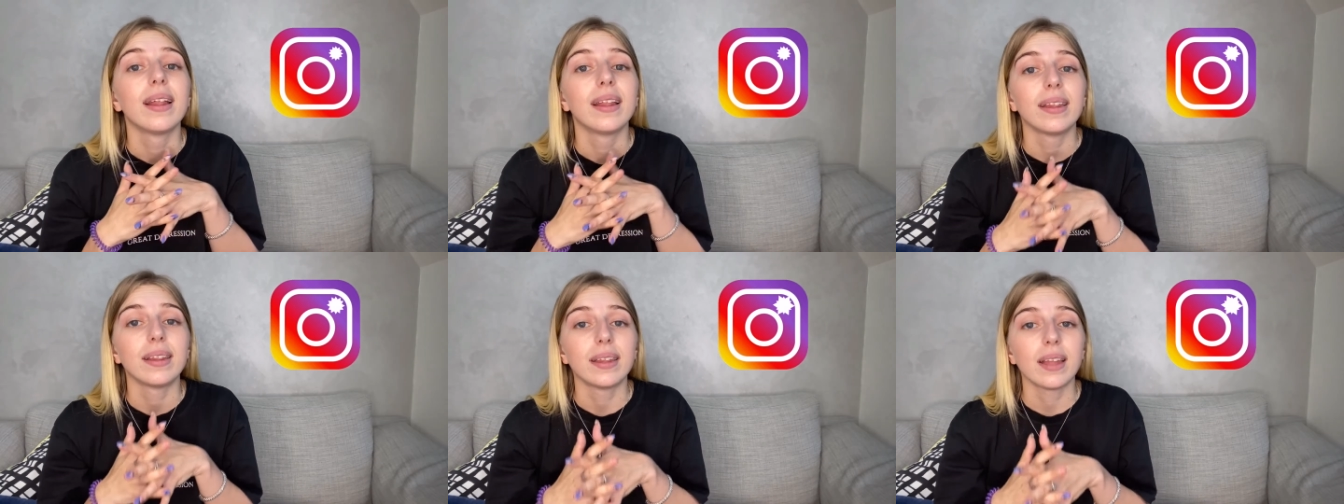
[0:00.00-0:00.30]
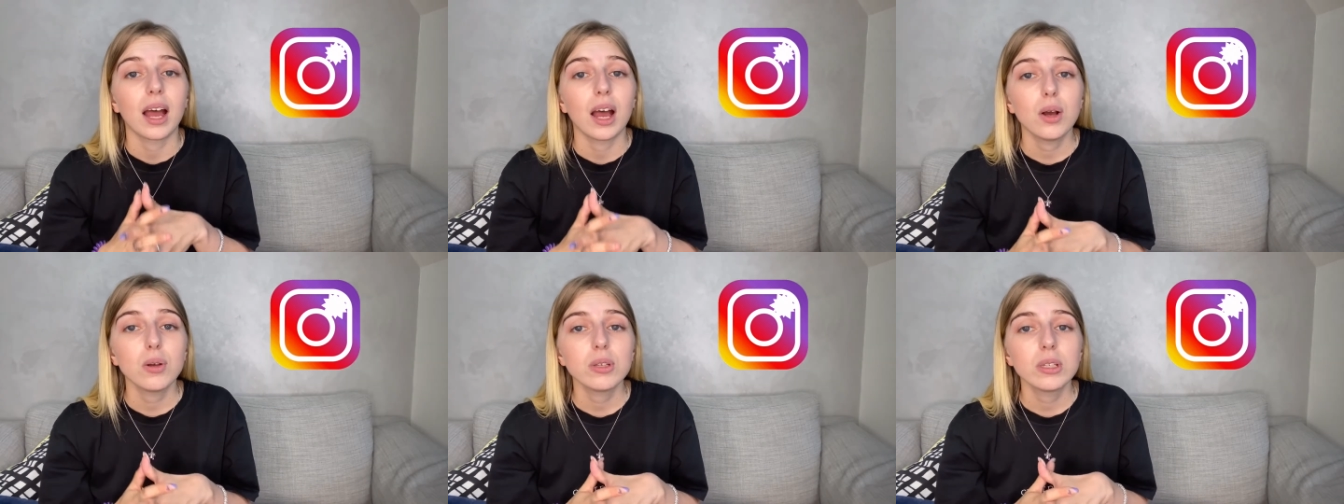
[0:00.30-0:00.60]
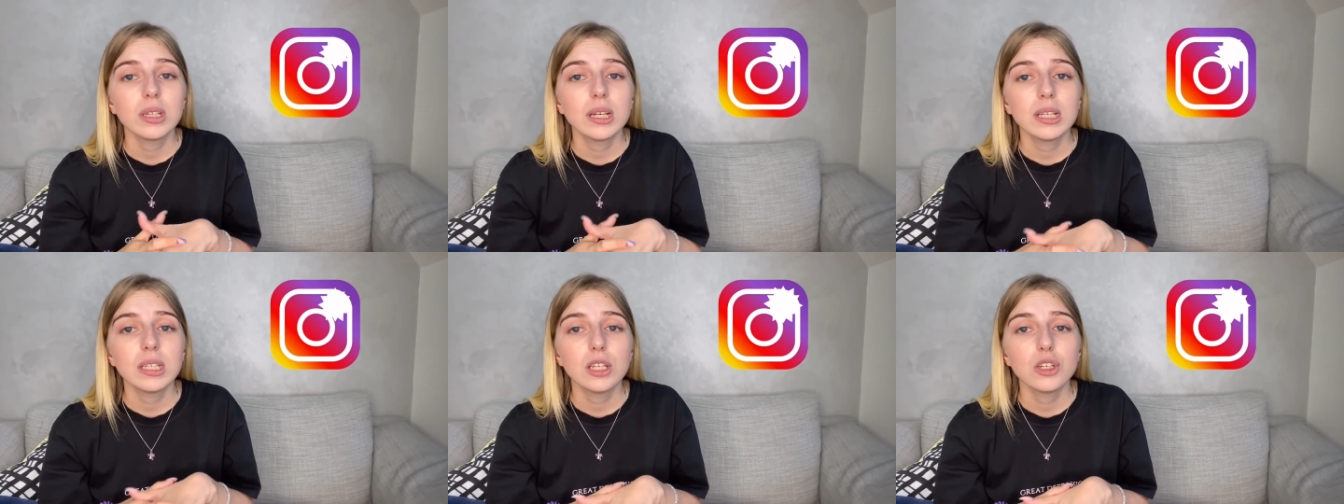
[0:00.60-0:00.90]
Now the
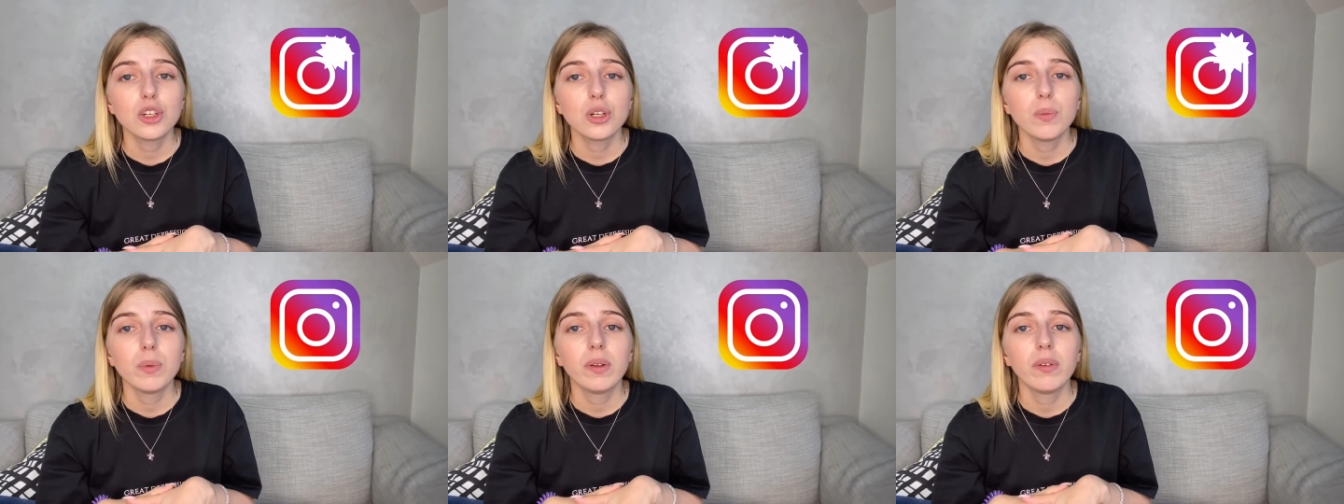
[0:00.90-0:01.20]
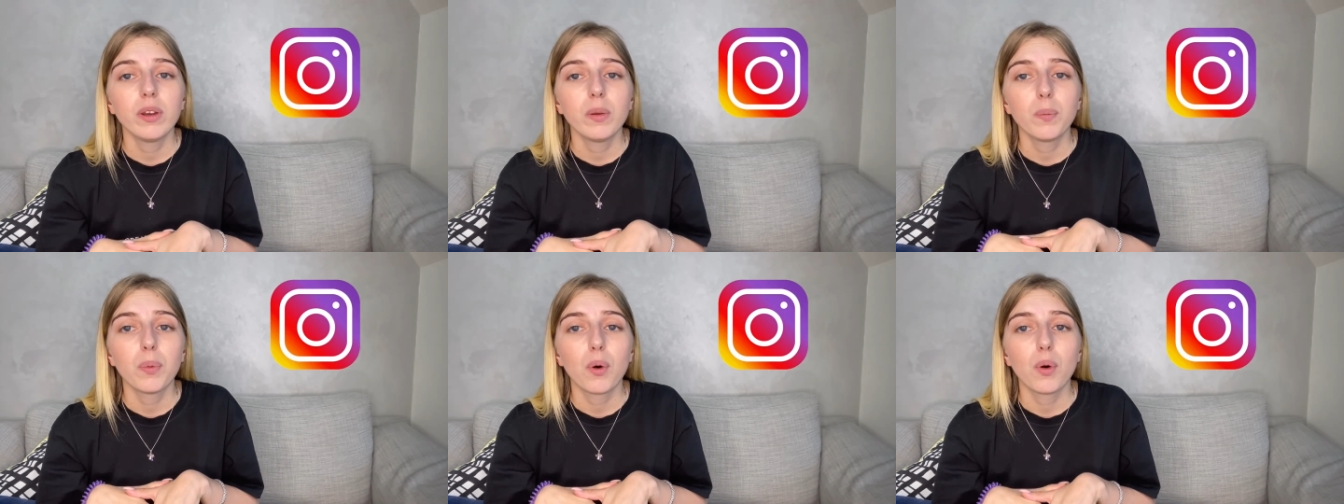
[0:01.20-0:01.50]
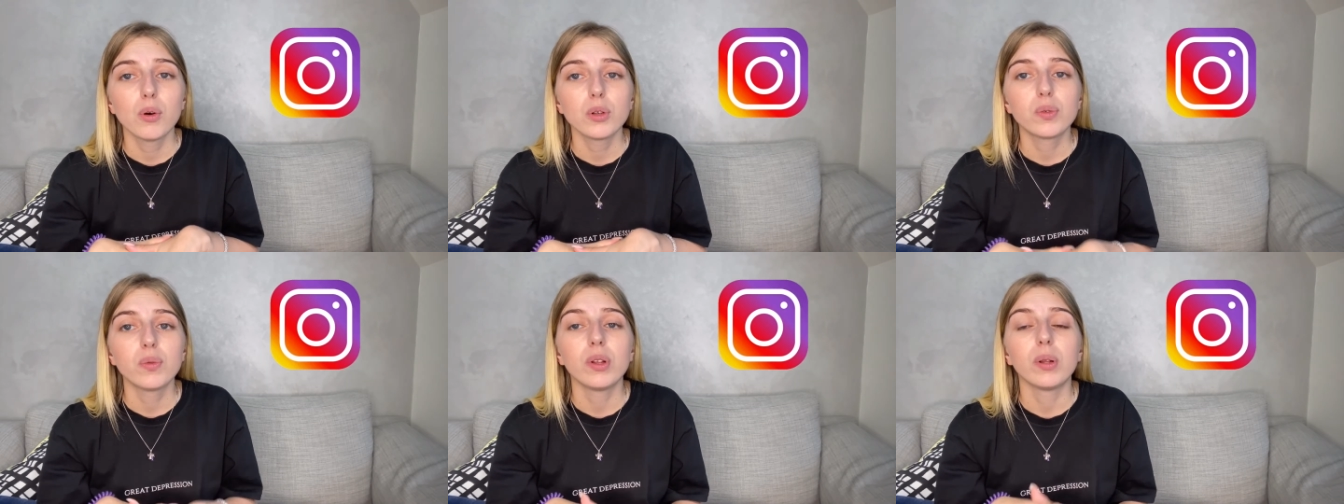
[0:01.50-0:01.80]
transition between
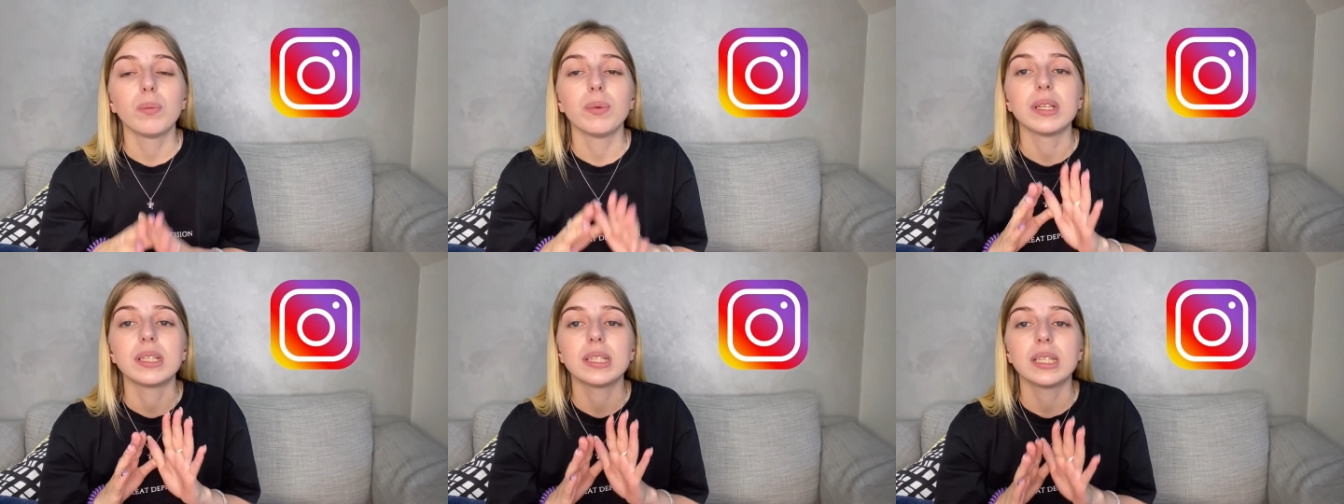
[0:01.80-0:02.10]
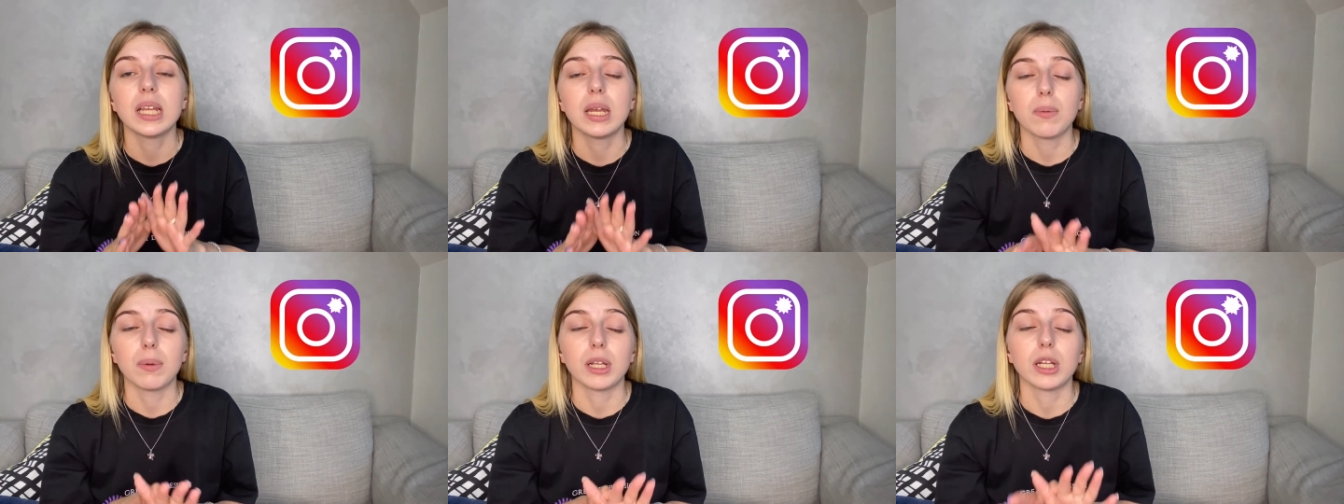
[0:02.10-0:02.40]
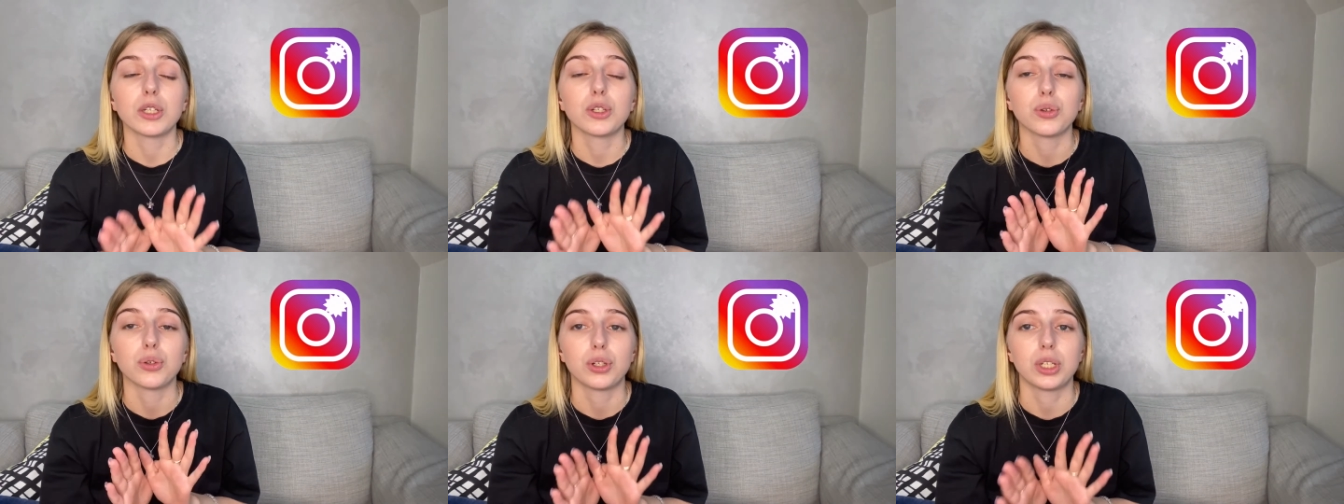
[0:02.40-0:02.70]
posts will be similar
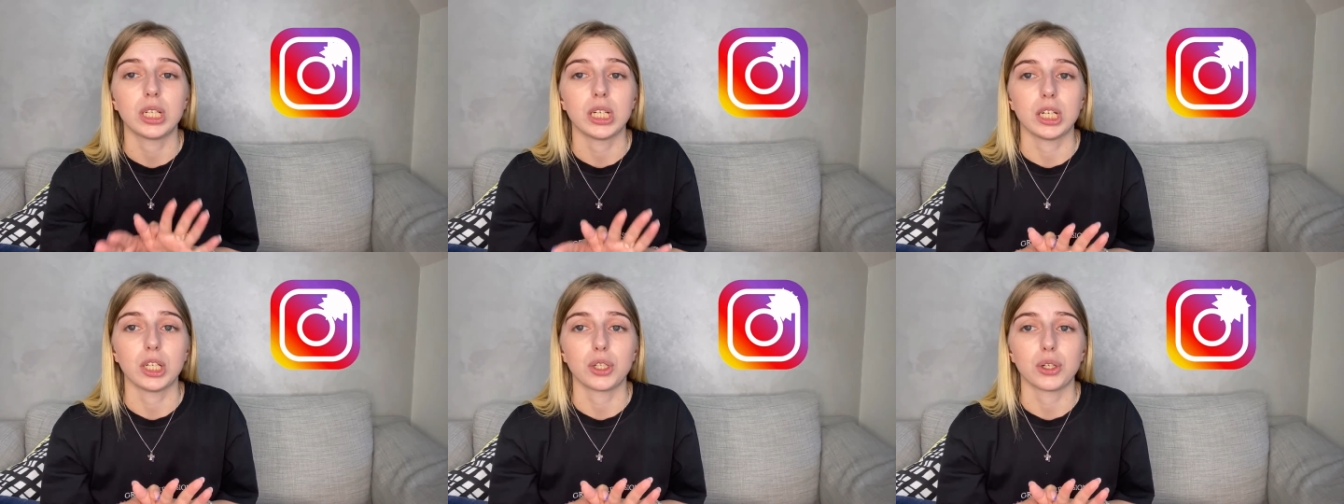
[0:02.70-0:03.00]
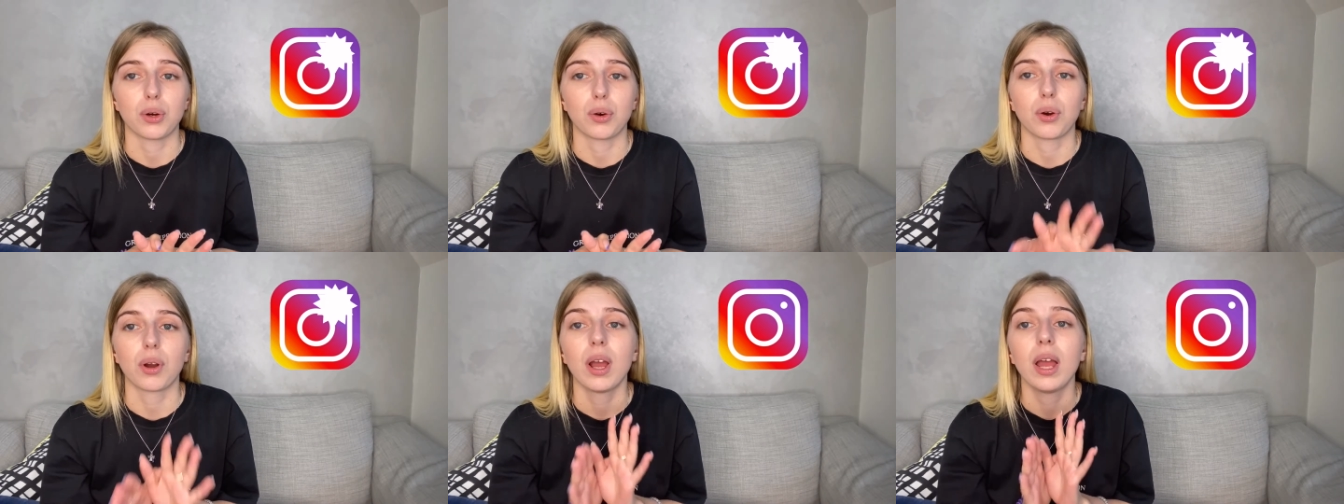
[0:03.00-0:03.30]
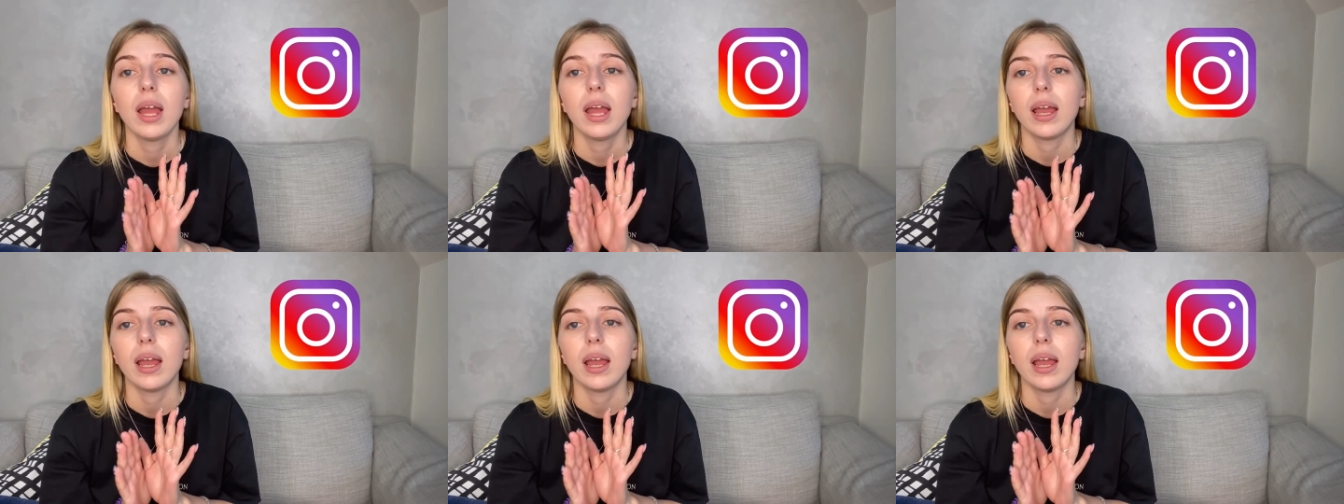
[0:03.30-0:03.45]
to TikTok,